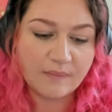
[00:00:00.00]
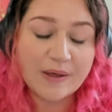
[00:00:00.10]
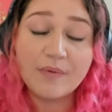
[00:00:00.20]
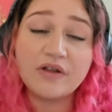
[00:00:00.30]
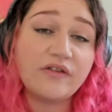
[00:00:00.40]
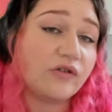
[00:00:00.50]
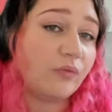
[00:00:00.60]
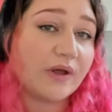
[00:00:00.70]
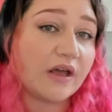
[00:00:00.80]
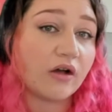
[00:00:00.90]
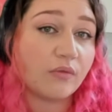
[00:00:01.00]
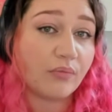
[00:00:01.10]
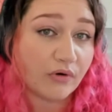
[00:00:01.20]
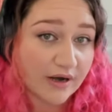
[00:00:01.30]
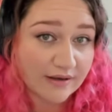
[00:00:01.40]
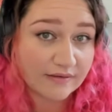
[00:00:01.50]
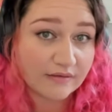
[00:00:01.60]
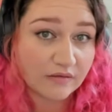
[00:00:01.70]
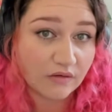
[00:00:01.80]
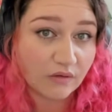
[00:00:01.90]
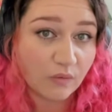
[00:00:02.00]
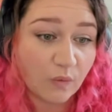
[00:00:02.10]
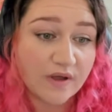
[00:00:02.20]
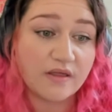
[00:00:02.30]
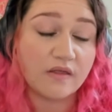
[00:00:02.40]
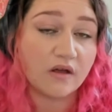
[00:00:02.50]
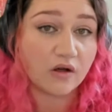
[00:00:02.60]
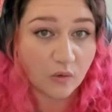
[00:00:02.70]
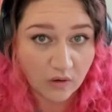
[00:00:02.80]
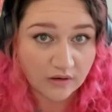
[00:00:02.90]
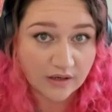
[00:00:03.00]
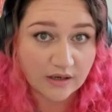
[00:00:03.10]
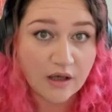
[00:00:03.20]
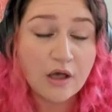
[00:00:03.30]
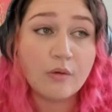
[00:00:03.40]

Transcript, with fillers: people can still be oppressed with equality.